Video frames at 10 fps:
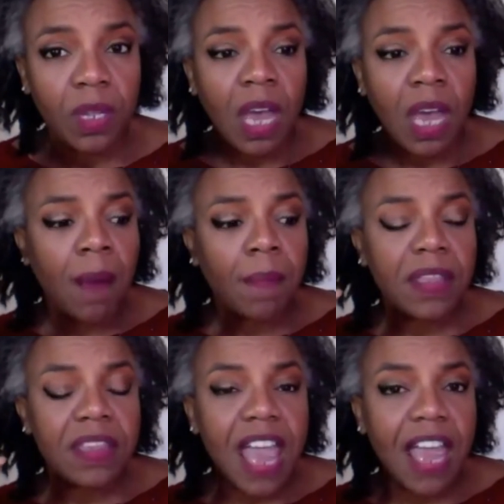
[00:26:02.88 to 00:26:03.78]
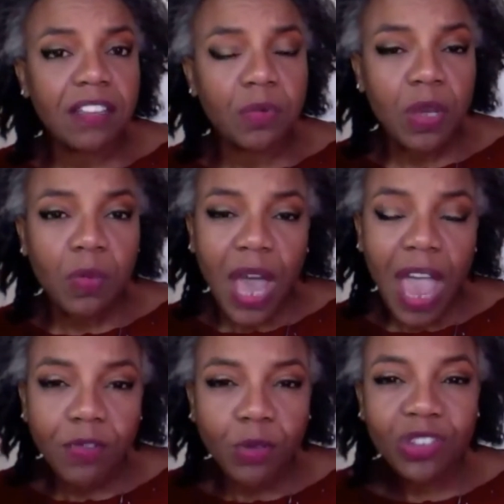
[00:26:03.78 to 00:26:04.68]
that it will
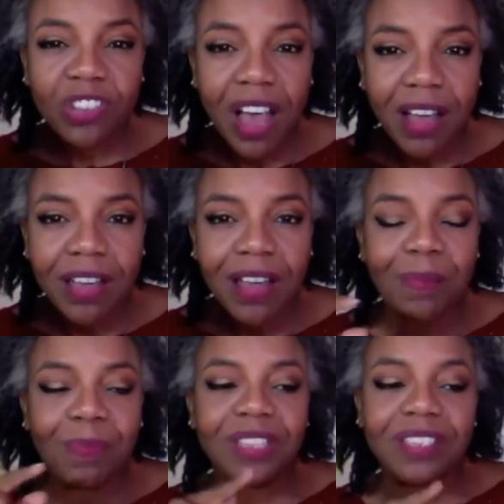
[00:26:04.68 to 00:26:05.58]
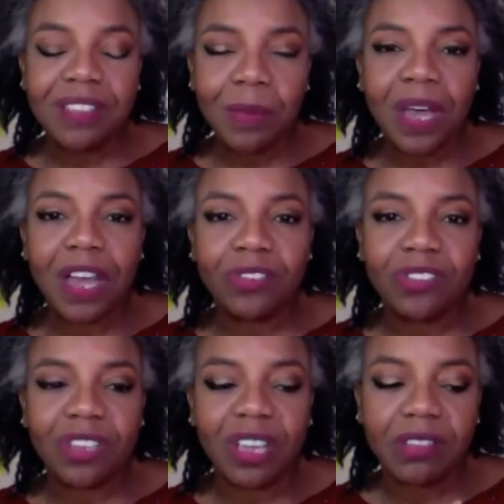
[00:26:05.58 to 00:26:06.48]
have you stuck. But the
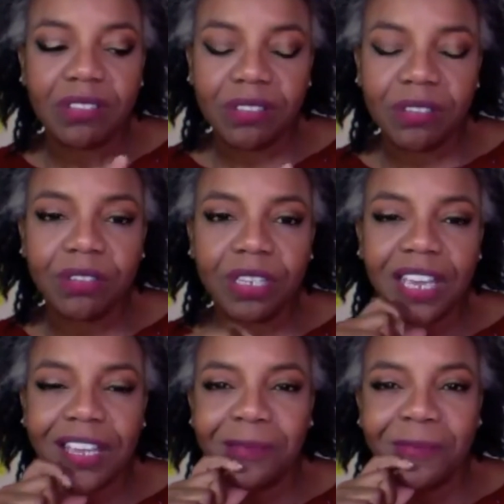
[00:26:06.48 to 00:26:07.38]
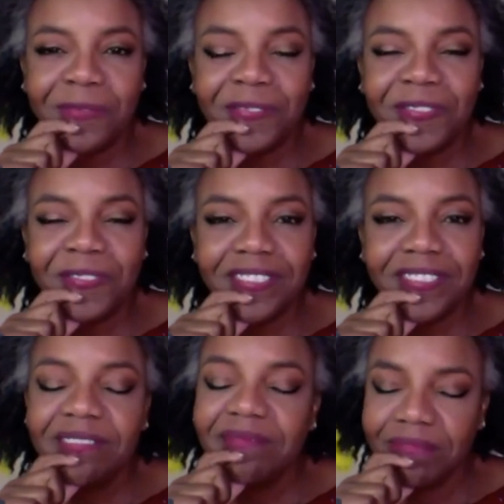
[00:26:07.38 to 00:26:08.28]
subconscious says, you're okay.
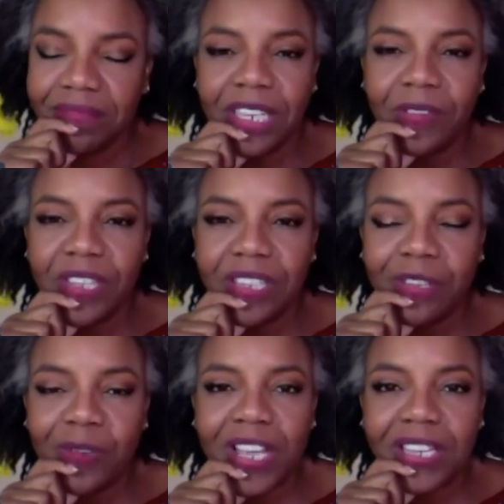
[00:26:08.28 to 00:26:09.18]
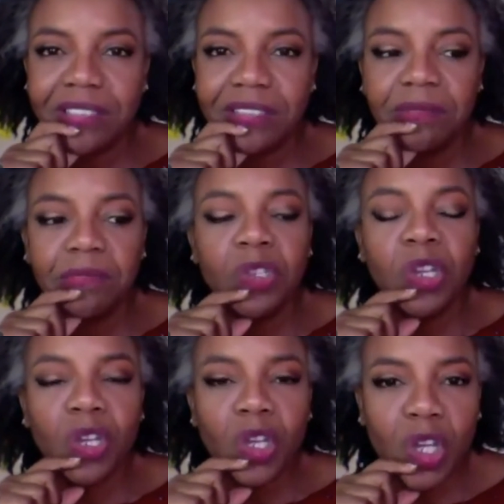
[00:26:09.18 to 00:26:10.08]
Everything's all right.
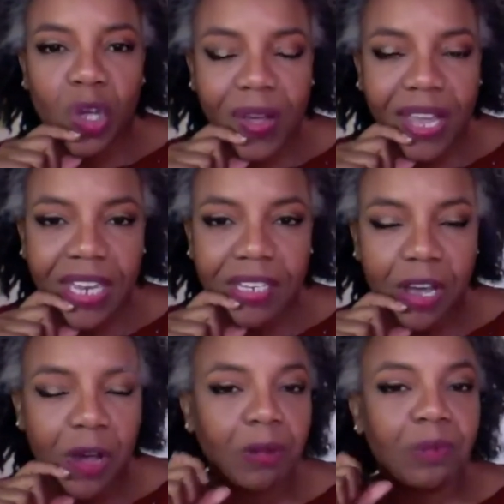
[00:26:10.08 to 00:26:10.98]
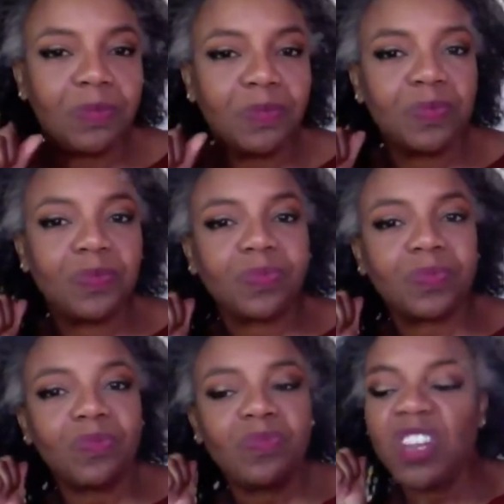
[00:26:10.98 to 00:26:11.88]
Go ahead and go.
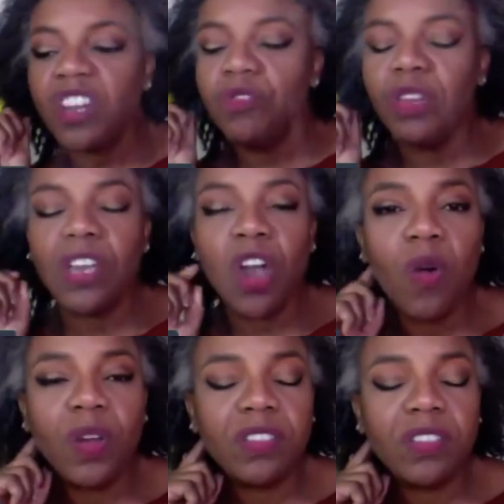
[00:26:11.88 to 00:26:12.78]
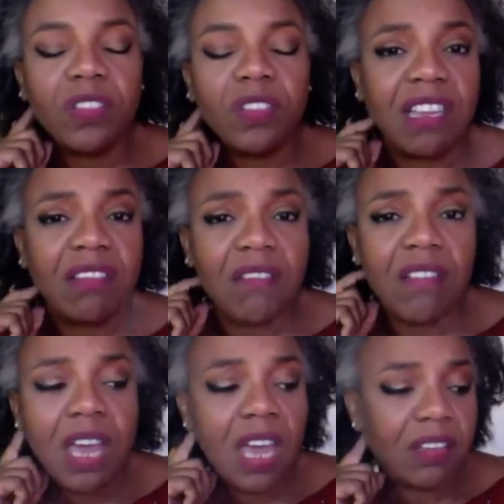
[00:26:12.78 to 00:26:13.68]
You can go and stay
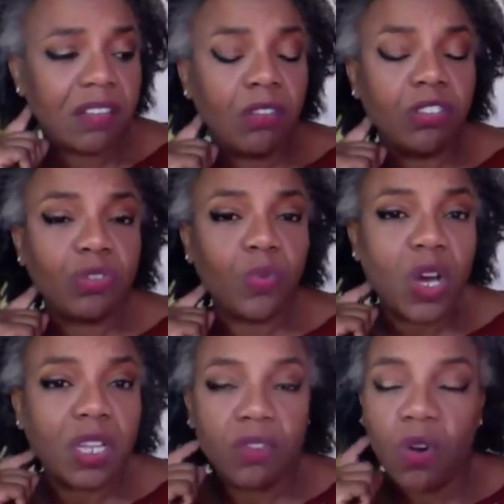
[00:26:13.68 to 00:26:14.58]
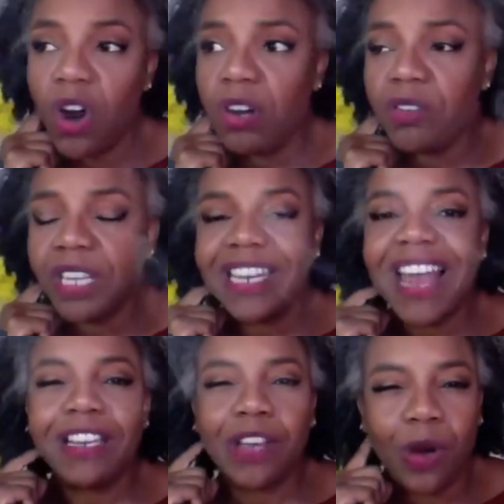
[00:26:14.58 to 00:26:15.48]
as long as you want, or you can
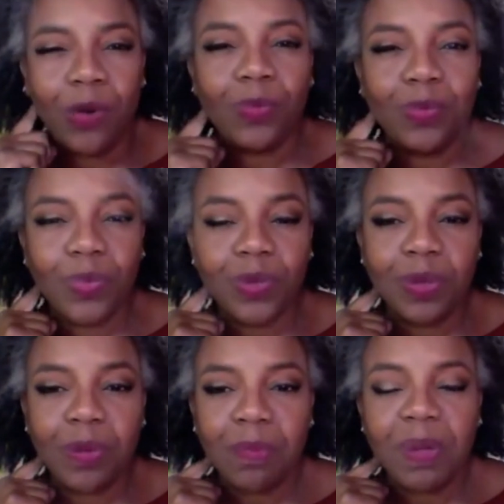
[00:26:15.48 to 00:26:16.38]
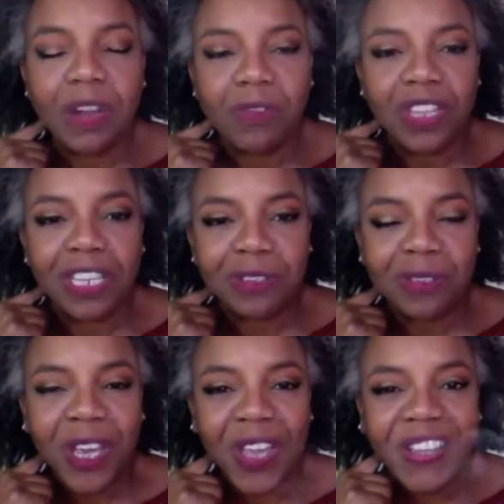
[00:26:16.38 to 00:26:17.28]
not go, but everything's
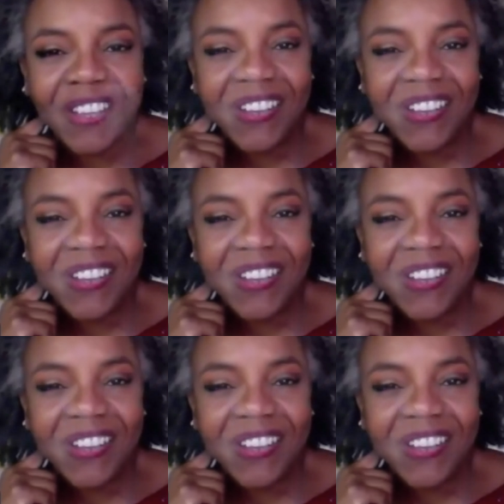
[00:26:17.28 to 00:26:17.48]
okay.